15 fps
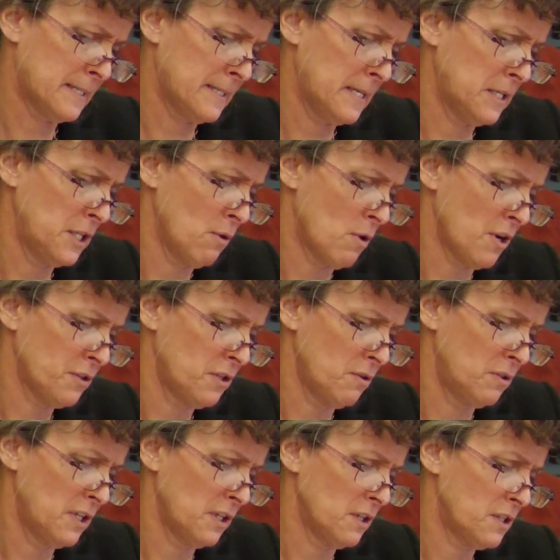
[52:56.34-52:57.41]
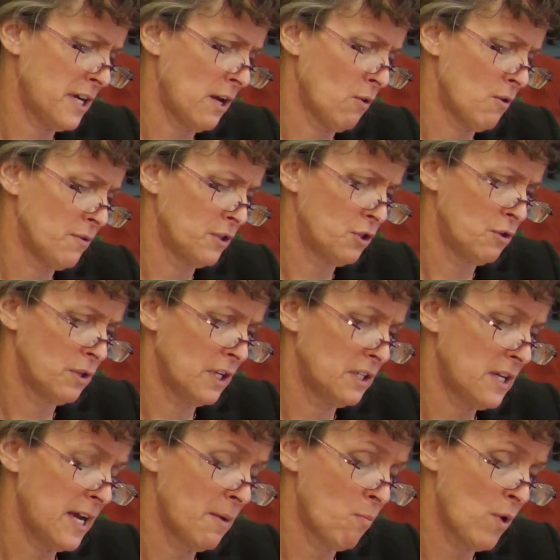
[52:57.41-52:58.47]
And you also didn't tell her that you could
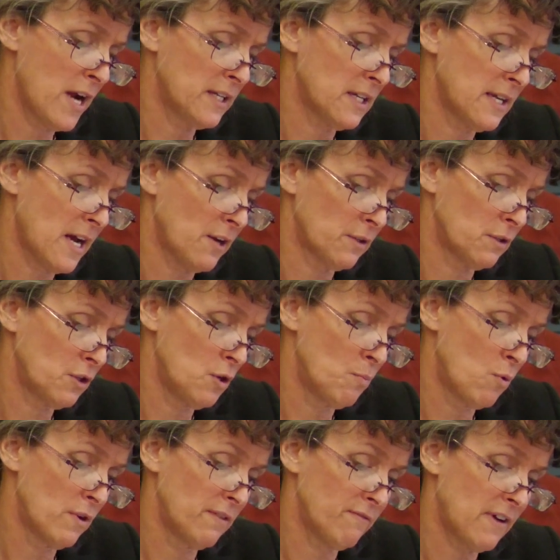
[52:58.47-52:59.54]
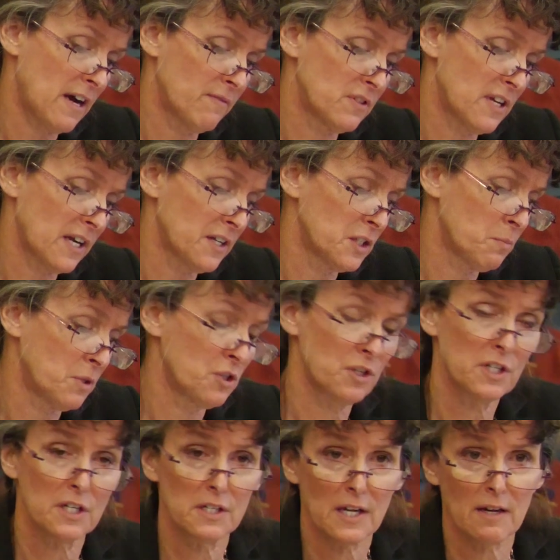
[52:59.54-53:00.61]
take Brandon out in 2.5 seconds, but you
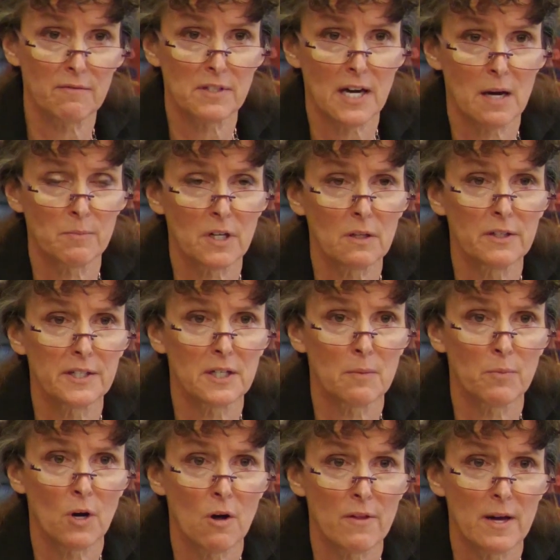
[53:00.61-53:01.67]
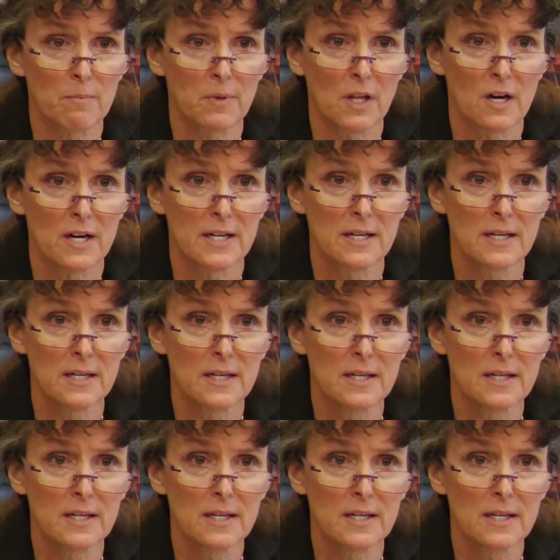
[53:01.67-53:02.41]
didn't have time to clean up all that blood?